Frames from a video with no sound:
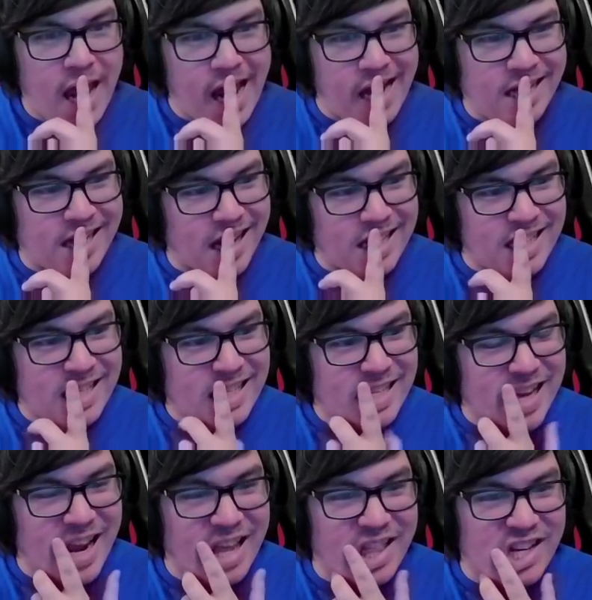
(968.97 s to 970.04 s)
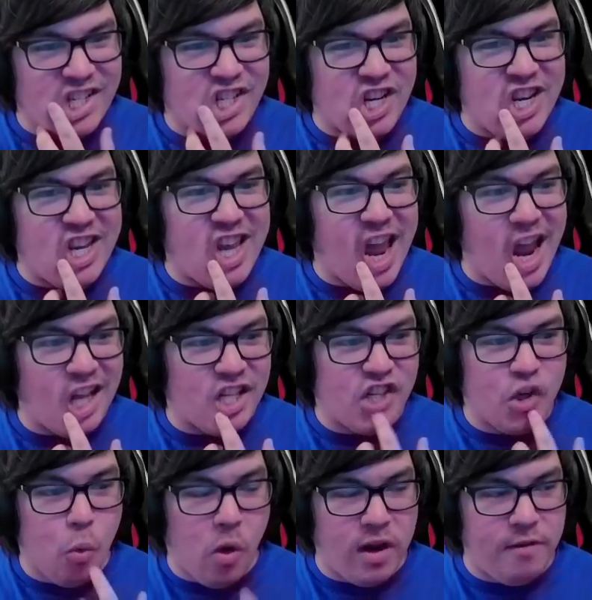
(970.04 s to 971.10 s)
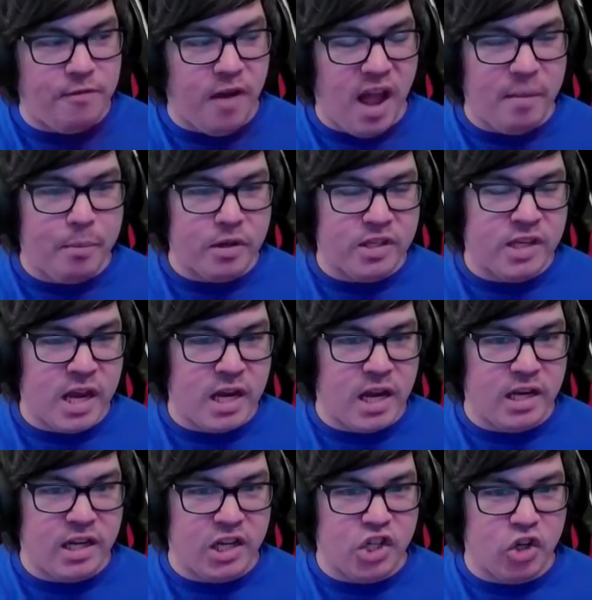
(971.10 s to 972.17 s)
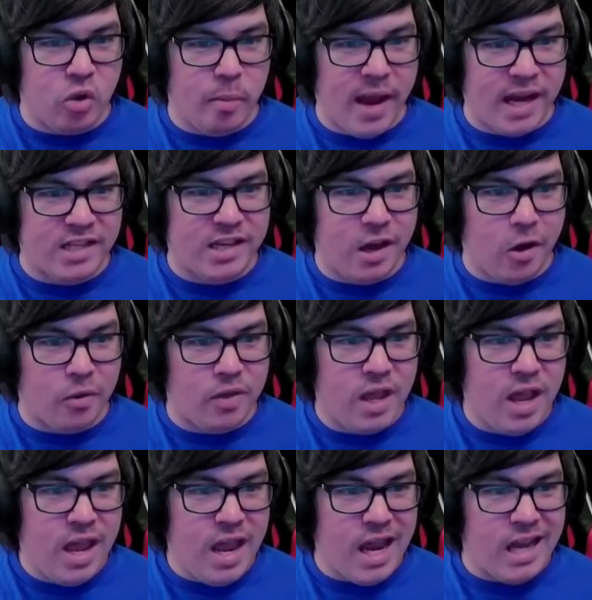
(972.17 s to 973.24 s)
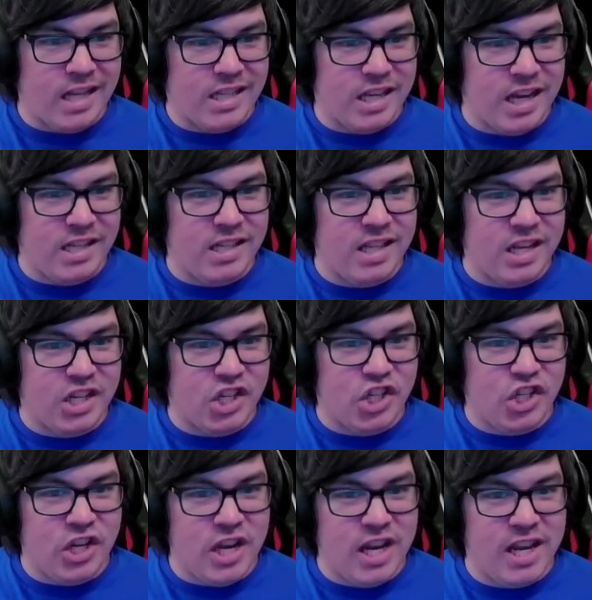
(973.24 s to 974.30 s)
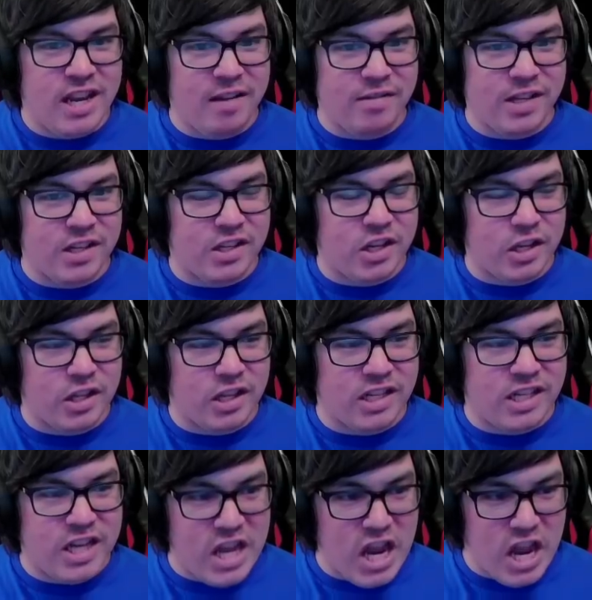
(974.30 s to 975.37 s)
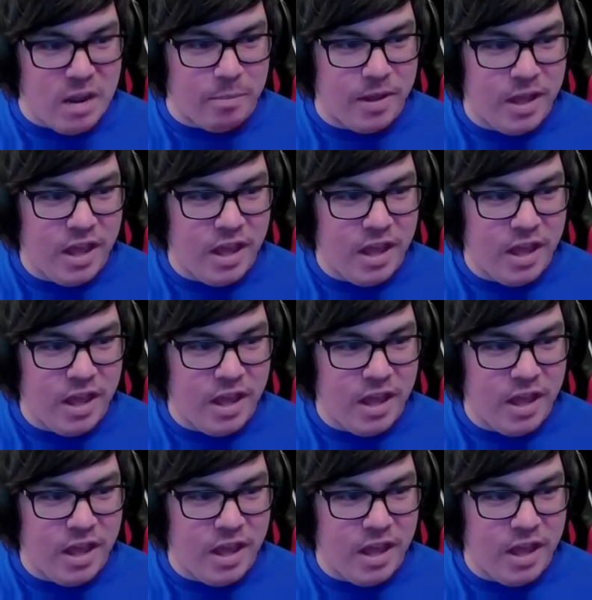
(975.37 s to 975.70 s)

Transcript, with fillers: it doesn't say that she gains 25% additional max health. It says that she gives it to the team.